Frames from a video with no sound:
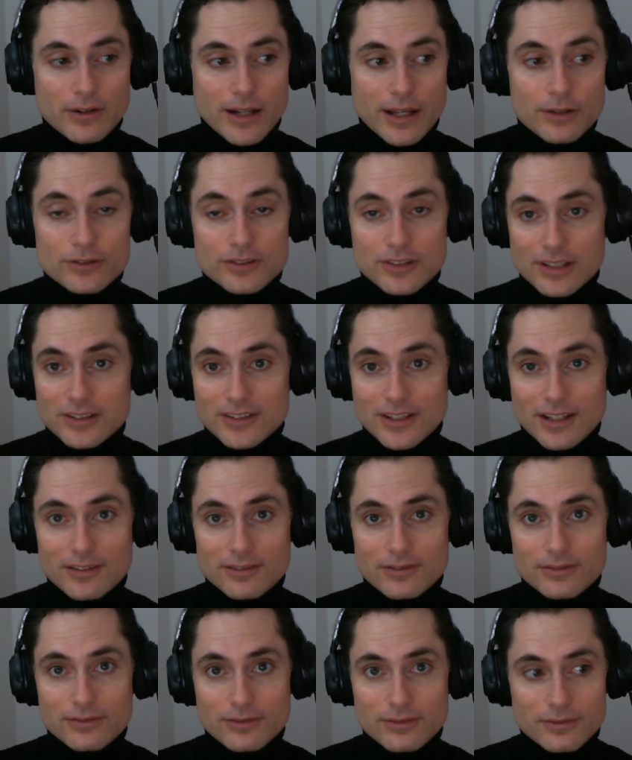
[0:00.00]
out, since
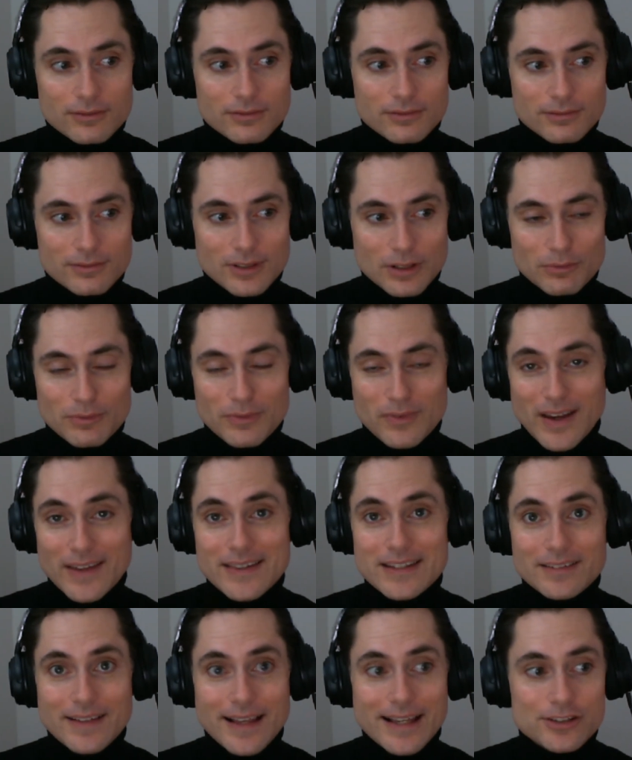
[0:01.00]
I've had
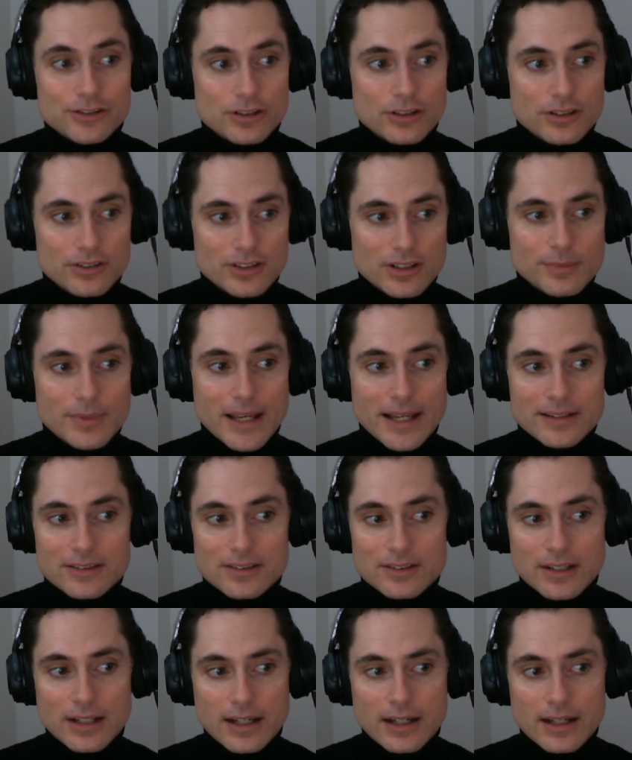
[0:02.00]
this last year at CBS,